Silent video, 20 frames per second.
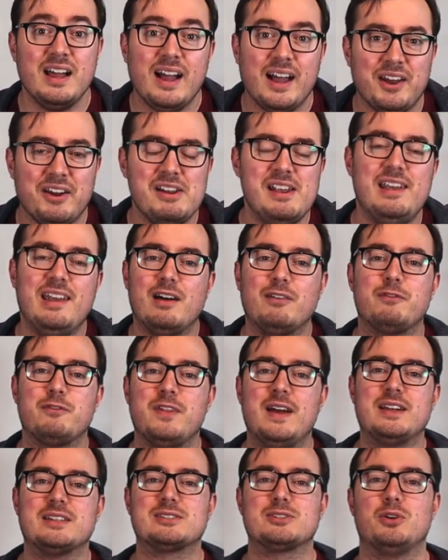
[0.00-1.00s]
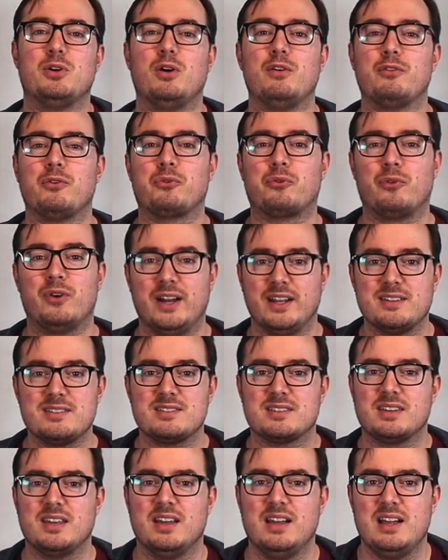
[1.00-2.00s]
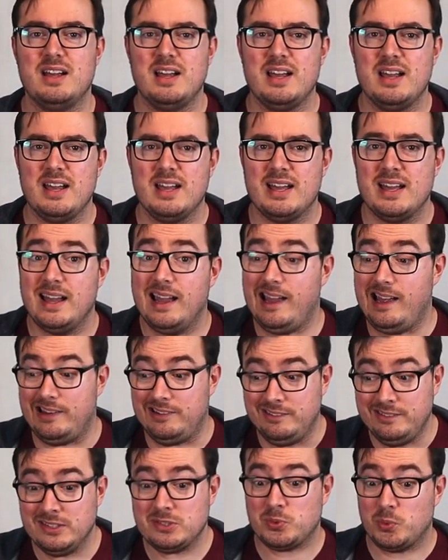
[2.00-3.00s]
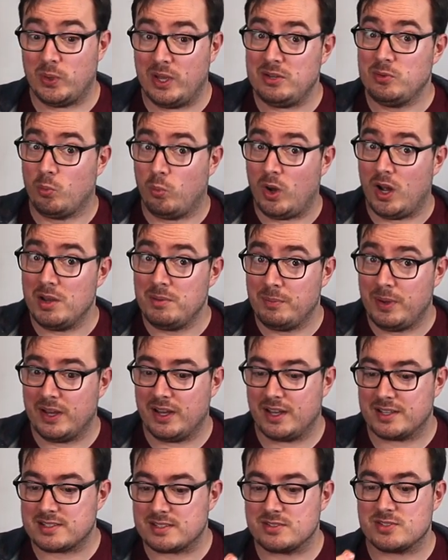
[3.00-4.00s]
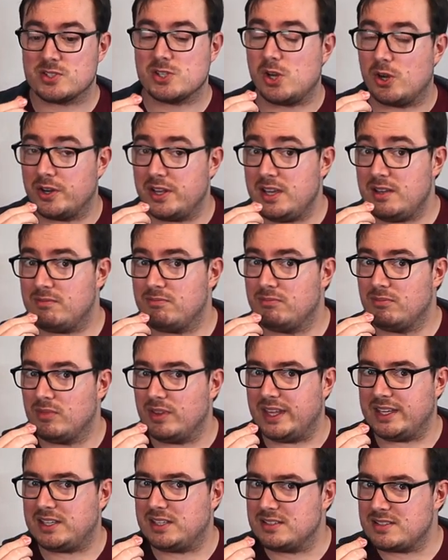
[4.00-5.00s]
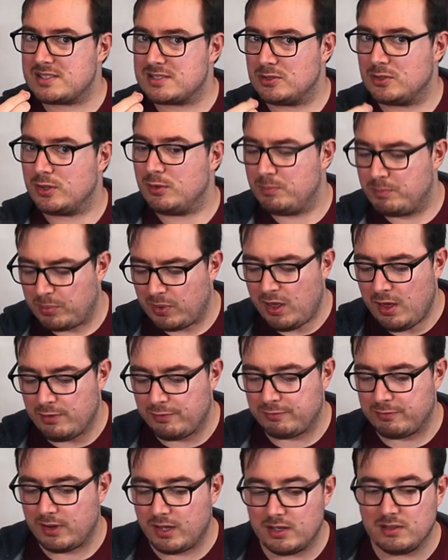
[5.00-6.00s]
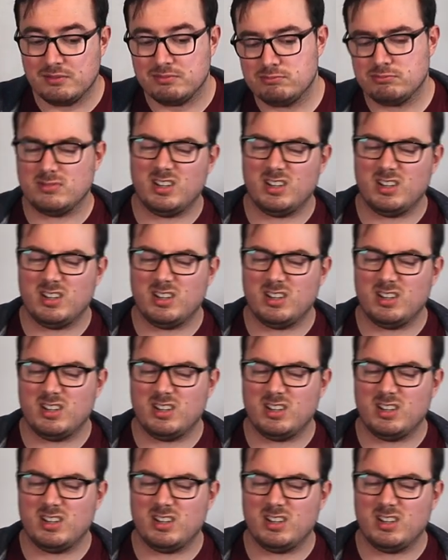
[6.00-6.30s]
And I love that sort of risk. And when one person's got it, they can sort of bluff like,